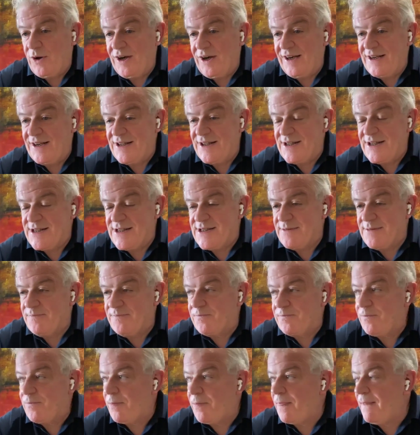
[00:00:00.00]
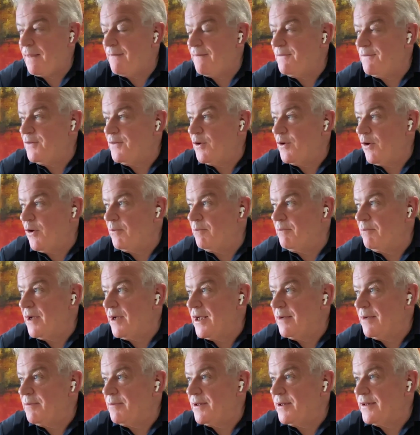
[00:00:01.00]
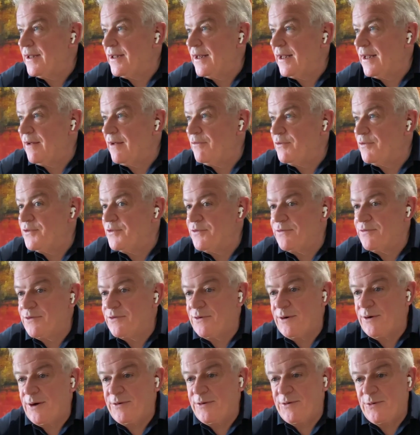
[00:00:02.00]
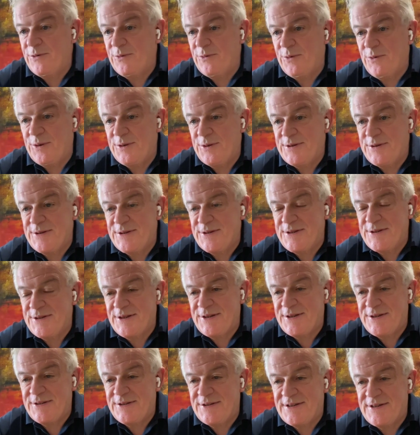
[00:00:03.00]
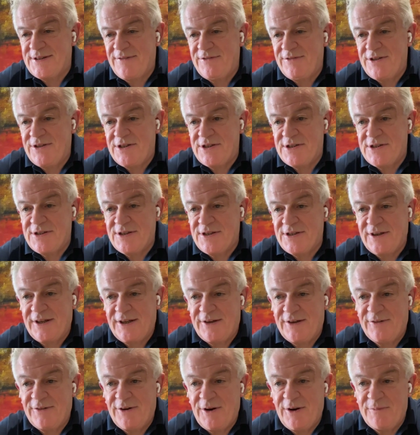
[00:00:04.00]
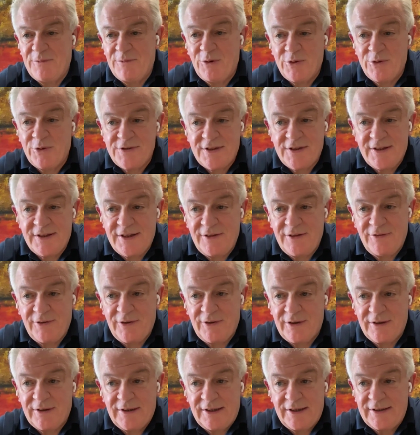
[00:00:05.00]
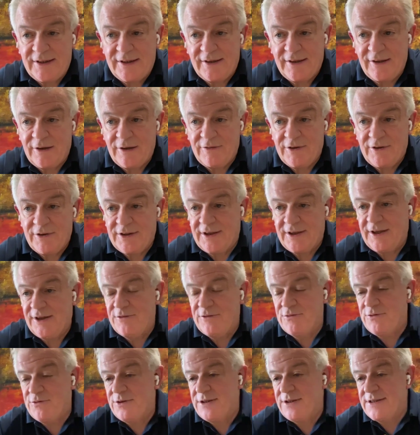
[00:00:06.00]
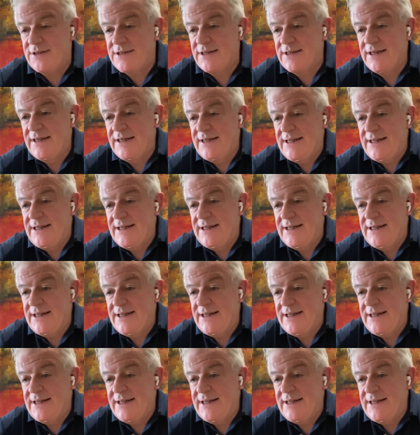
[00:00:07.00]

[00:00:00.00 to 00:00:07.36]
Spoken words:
While it is not maybe at the levels of growth it was in the 60s and 70s, it's certainly growing more significantly than a lot of other countries.